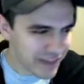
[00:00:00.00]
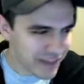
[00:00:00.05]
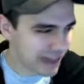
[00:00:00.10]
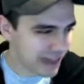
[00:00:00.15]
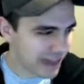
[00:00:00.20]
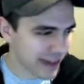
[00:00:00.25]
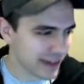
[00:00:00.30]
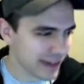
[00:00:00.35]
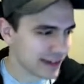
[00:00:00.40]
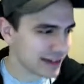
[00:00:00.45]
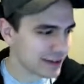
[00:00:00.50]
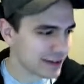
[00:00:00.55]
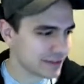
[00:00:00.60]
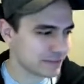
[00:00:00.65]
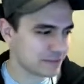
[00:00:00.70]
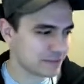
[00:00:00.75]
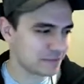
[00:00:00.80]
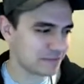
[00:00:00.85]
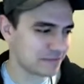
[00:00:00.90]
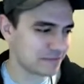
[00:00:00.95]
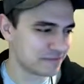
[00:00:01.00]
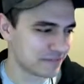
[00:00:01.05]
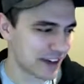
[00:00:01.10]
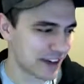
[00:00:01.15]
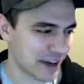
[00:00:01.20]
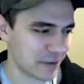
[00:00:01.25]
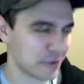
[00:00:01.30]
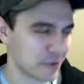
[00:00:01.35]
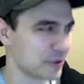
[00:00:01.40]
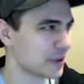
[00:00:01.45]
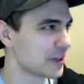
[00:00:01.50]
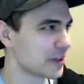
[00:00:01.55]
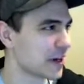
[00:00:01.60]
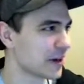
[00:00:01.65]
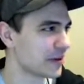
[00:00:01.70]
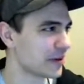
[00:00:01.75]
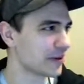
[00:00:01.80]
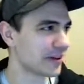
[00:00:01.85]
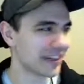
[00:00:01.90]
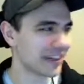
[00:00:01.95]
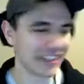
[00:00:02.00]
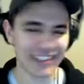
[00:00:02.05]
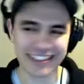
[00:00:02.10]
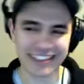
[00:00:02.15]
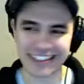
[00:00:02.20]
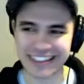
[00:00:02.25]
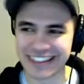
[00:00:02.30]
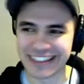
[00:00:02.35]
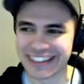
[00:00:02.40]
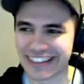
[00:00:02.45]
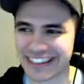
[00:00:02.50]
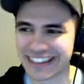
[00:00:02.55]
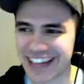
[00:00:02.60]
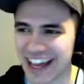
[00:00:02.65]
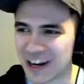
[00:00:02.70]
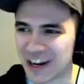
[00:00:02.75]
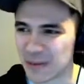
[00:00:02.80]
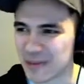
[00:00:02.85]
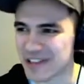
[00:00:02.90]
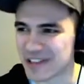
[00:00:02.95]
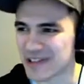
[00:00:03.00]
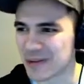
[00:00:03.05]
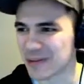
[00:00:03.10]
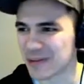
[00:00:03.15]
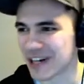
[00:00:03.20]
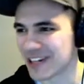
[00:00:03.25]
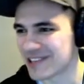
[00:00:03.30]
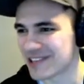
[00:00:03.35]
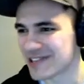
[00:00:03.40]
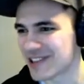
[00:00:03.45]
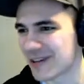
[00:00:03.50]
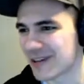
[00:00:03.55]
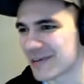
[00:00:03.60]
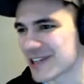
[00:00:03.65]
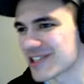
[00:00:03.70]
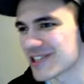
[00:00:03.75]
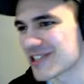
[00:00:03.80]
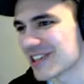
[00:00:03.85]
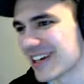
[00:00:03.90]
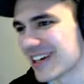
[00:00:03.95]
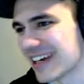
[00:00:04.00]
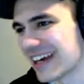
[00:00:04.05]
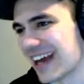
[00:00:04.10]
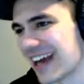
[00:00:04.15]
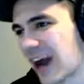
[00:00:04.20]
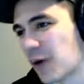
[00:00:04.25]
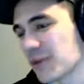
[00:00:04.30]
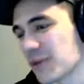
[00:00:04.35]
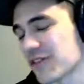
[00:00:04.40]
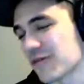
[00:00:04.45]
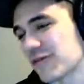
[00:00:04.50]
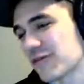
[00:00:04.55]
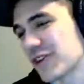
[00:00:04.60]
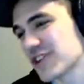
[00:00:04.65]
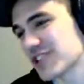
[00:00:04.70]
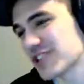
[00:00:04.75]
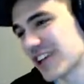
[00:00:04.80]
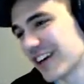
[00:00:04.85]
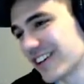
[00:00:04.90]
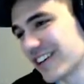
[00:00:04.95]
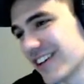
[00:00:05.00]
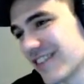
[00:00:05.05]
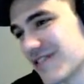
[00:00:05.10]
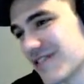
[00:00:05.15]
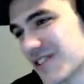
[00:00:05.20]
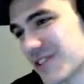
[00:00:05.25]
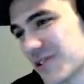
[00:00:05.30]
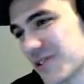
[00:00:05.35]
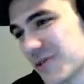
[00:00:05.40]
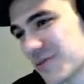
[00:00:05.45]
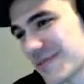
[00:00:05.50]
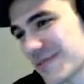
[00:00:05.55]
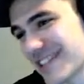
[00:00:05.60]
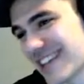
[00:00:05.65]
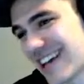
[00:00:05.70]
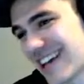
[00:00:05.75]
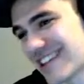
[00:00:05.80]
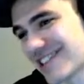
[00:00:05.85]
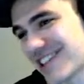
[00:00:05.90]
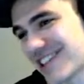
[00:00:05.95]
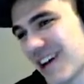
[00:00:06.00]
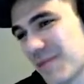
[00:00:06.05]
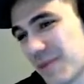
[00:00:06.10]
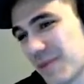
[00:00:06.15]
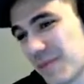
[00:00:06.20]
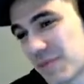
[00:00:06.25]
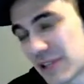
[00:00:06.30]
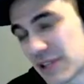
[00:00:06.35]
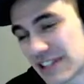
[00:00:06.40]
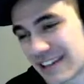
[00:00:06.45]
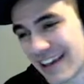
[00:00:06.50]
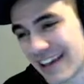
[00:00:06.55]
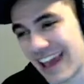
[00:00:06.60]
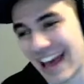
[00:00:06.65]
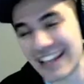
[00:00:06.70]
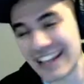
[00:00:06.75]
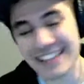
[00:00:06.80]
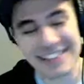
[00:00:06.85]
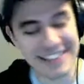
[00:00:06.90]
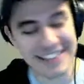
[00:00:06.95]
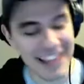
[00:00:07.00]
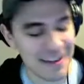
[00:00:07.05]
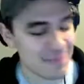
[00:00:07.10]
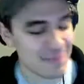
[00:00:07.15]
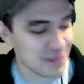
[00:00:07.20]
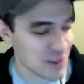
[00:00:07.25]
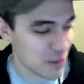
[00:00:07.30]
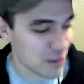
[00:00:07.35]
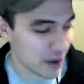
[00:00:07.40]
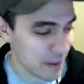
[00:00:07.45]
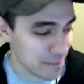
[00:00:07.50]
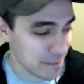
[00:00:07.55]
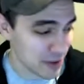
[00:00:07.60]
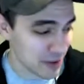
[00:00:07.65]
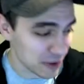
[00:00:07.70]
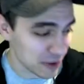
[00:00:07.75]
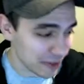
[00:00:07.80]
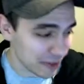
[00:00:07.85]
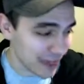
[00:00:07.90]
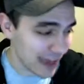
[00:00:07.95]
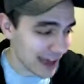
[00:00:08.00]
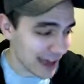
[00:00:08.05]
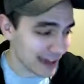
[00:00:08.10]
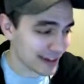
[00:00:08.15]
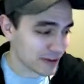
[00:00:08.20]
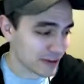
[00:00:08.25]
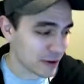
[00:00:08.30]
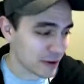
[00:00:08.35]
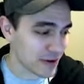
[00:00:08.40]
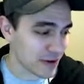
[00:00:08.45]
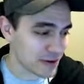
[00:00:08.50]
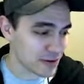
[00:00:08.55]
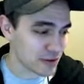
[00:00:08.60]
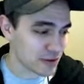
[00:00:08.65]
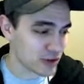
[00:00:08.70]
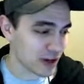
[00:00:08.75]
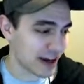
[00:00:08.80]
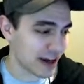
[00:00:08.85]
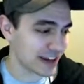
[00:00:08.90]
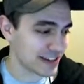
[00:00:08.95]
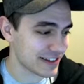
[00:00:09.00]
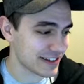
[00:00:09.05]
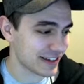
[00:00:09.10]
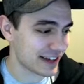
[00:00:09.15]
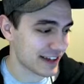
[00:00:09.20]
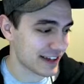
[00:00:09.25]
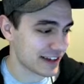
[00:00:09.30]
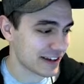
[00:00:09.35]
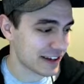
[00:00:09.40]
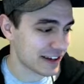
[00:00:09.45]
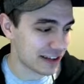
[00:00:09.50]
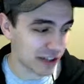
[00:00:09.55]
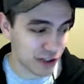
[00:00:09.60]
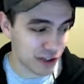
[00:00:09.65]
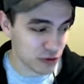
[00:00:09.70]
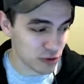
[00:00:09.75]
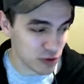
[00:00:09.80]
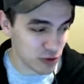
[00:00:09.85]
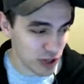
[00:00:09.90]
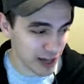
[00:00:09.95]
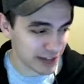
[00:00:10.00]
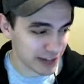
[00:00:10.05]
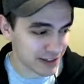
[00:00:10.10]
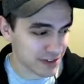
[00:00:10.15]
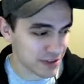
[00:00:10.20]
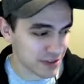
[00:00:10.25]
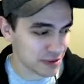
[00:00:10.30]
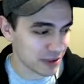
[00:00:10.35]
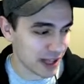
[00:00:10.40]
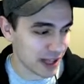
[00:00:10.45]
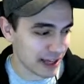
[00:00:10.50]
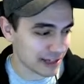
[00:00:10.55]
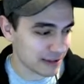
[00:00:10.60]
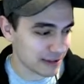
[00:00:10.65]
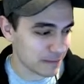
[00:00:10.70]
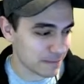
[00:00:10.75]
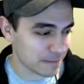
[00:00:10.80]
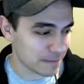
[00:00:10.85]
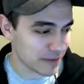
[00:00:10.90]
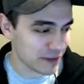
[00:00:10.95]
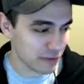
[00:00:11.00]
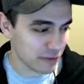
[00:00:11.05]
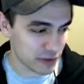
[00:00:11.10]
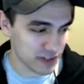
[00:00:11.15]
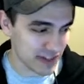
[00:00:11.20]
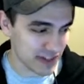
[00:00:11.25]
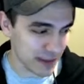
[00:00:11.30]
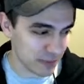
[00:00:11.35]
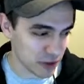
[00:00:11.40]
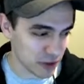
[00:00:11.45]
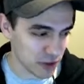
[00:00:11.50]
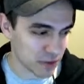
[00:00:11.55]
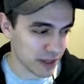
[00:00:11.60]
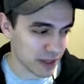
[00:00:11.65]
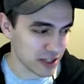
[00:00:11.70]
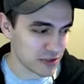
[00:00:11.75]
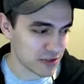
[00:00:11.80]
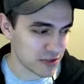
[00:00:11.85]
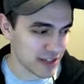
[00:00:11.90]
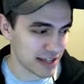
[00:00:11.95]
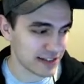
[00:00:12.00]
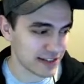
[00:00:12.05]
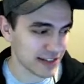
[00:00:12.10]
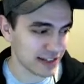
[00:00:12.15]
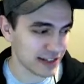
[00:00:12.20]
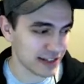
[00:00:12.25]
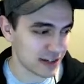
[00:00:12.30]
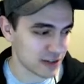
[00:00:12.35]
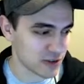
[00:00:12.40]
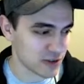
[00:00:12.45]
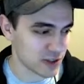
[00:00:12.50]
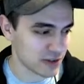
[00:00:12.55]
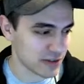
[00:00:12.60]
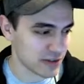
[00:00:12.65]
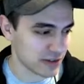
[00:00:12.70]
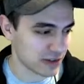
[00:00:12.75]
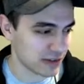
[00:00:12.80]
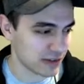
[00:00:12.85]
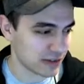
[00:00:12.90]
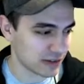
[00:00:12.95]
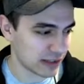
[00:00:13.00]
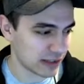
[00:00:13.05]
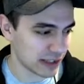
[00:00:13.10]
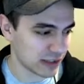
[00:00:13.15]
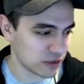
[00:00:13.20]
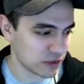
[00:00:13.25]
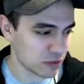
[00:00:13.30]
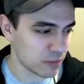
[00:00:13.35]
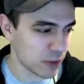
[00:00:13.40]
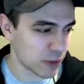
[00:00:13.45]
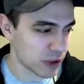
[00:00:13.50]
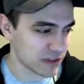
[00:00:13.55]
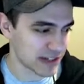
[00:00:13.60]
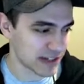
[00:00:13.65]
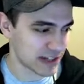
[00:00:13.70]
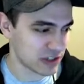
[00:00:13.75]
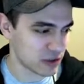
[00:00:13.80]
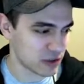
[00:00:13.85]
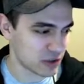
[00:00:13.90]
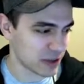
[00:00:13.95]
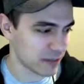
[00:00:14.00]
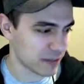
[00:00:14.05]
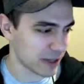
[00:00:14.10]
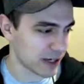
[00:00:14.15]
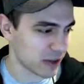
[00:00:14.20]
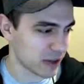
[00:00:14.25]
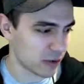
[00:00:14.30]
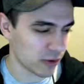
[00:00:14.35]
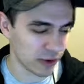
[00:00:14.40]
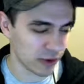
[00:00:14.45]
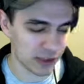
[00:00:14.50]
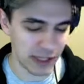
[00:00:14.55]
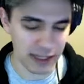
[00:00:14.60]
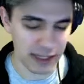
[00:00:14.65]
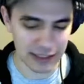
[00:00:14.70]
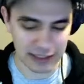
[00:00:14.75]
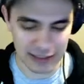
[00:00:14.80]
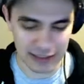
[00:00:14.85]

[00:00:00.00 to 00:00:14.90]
thing. I don't really know the NLP terminology that much. I want the functionality of Zoom/Skype. But Alex Zam, do you want to build that, or are you trying to like are you trying to do like, for example, you might use that technology to like do multi-streaming or like